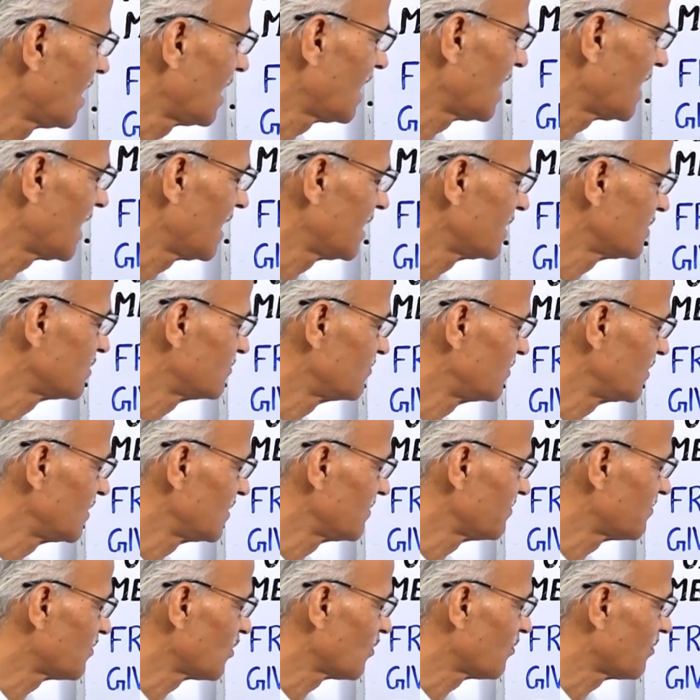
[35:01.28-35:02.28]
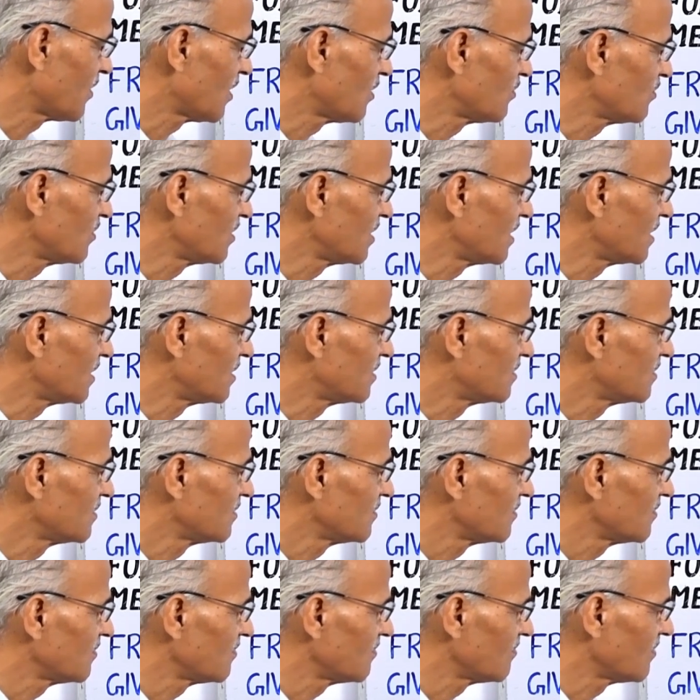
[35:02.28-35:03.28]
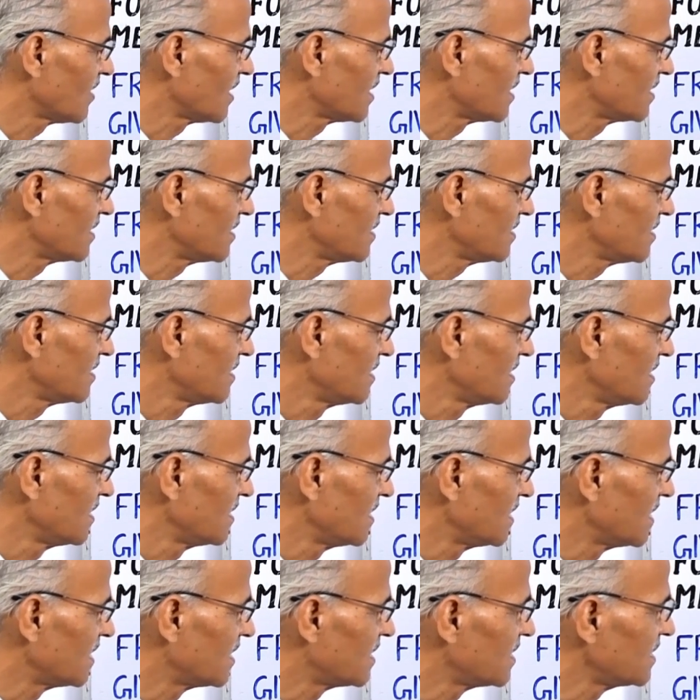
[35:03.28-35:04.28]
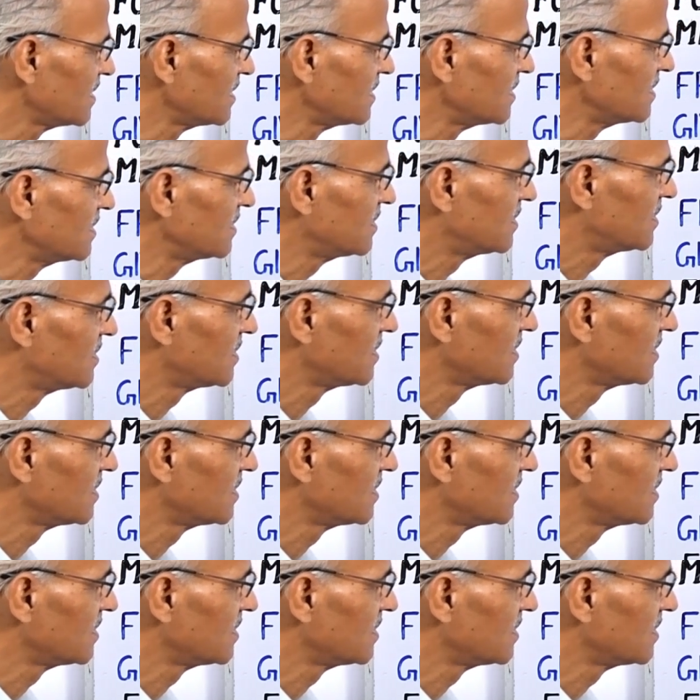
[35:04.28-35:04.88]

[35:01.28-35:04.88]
has been propounded by Reed